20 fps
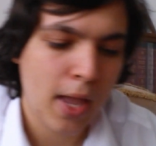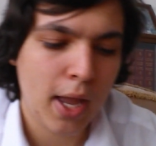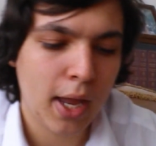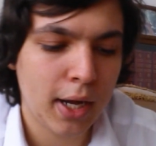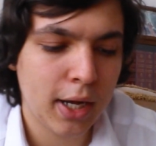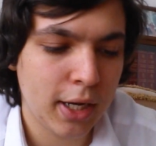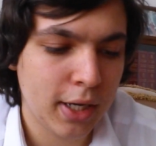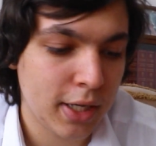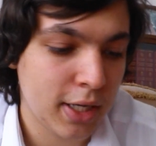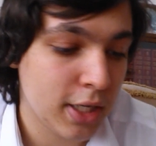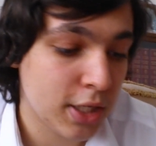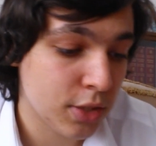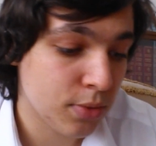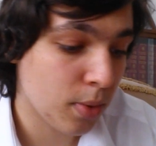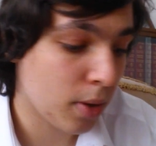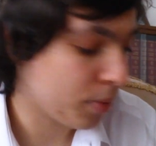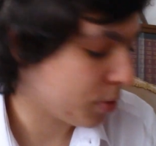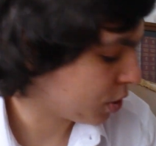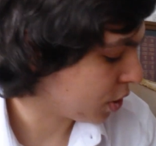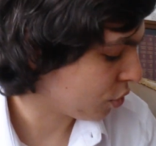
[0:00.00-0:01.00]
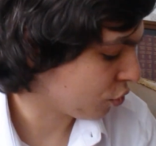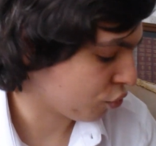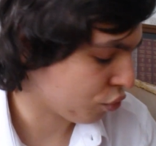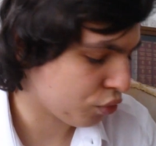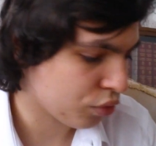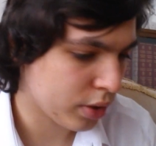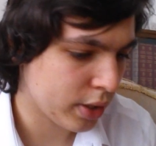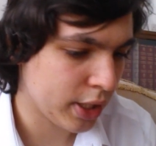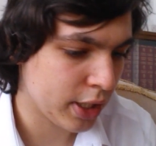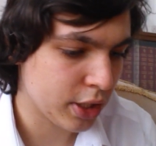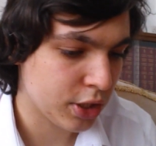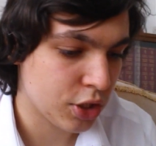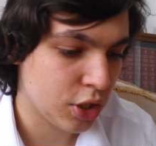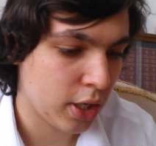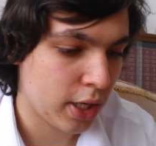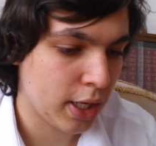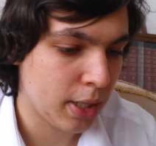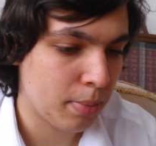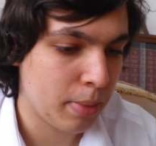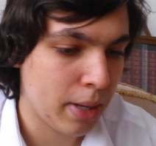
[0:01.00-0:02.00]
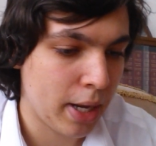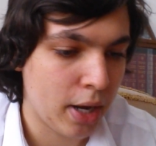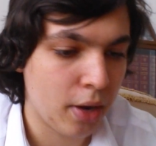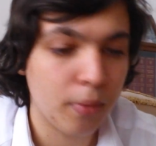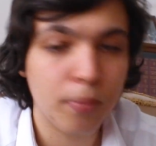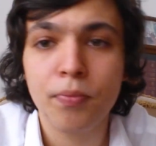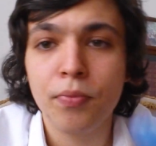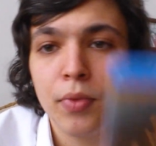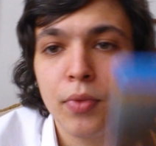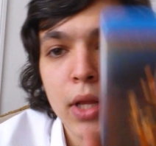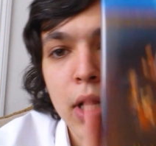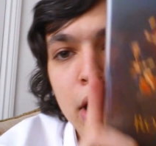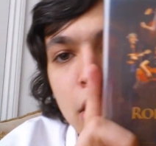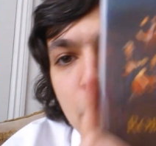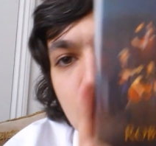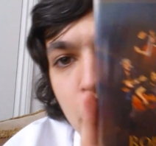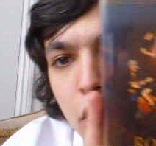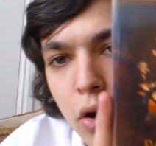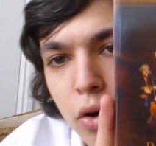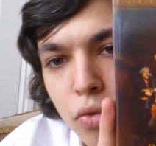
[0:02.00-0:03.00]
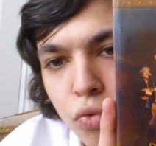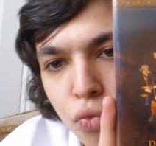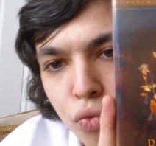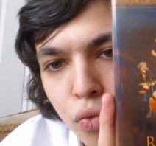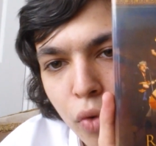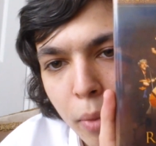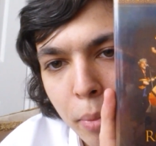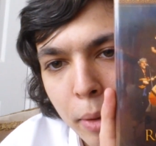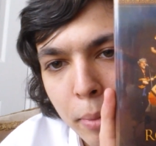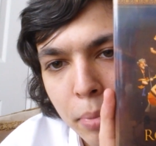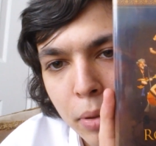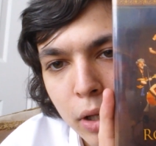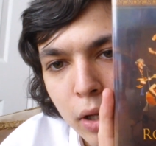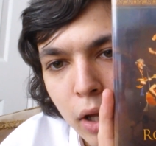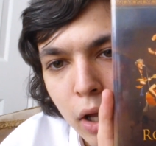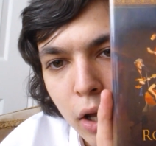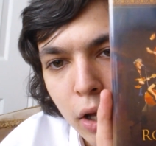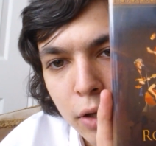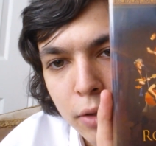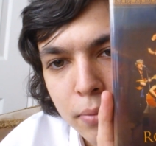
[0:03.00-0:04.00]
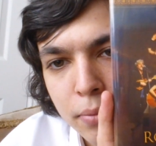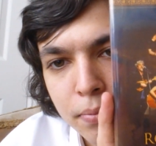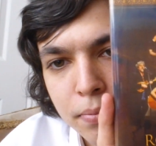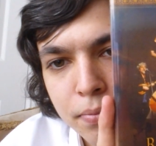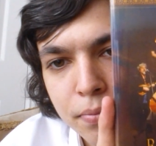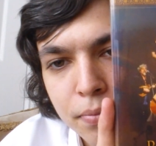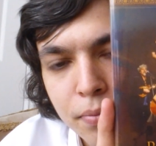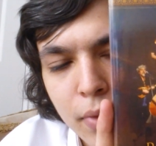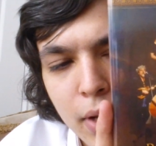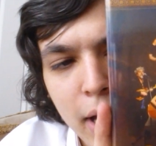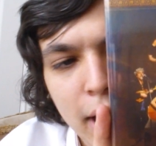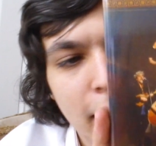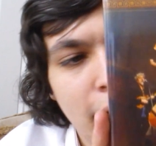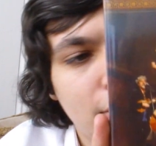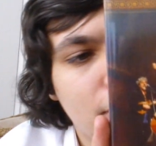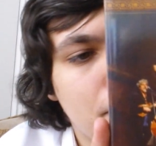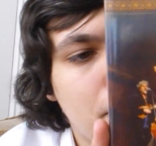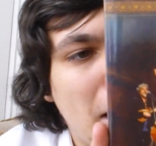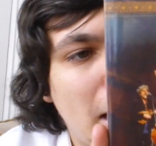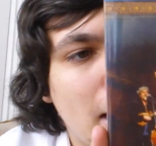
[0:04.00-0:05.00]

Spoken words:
And then here's one which I was really excited about. Robert Plant and the